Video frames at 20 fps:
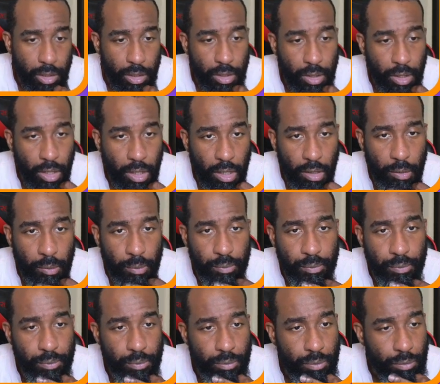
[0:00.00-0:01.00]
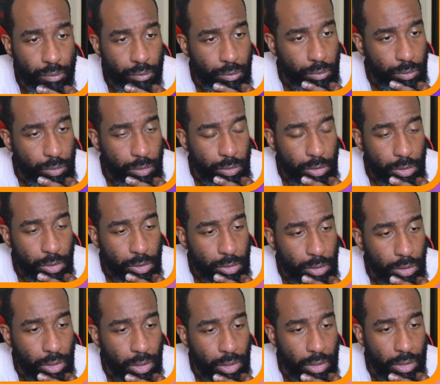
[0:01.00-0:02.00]
The
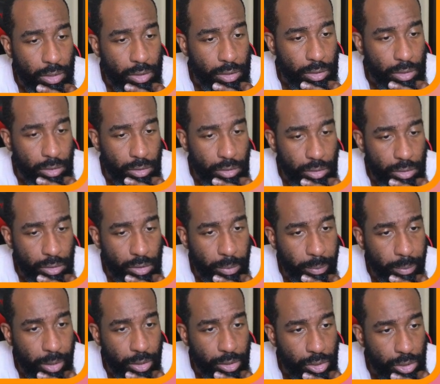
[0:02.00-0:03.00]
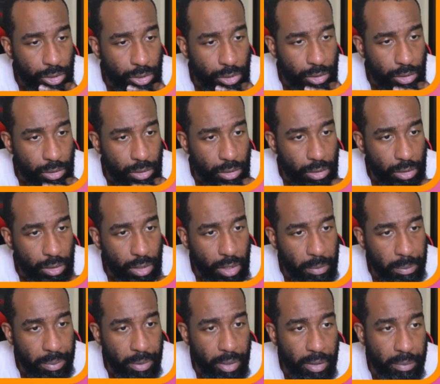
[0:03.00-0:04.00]
things to mention, the kind
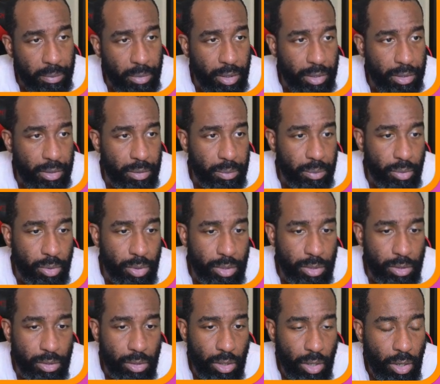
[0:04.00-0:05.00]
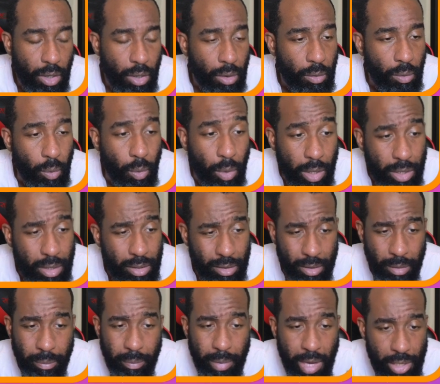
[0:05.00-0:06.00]
of product marketing points. One is
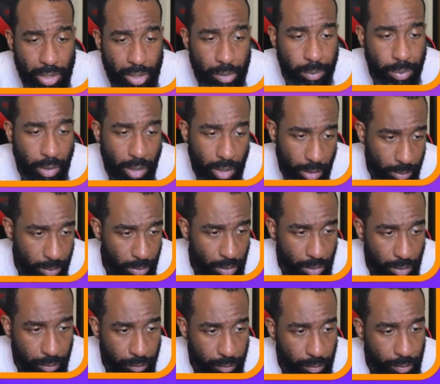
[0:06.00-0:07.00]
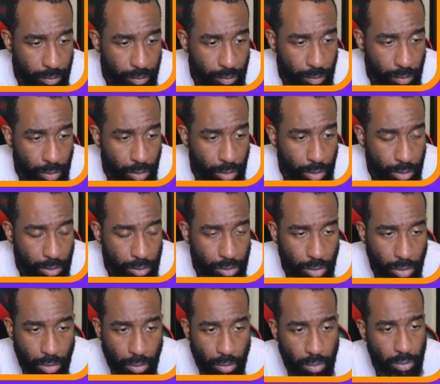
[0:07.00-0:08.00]
the magic prompt.
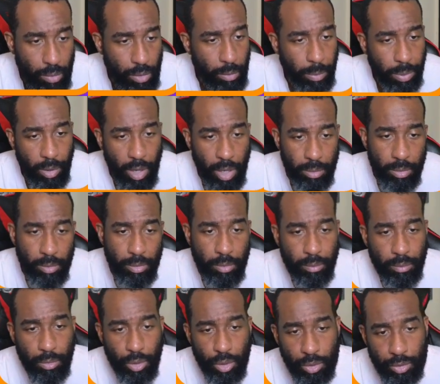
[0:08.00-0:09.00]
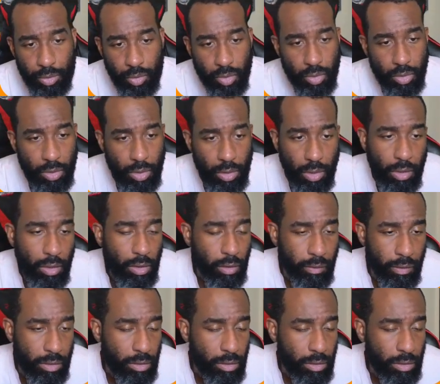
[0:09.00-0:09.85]
So the problem with most of these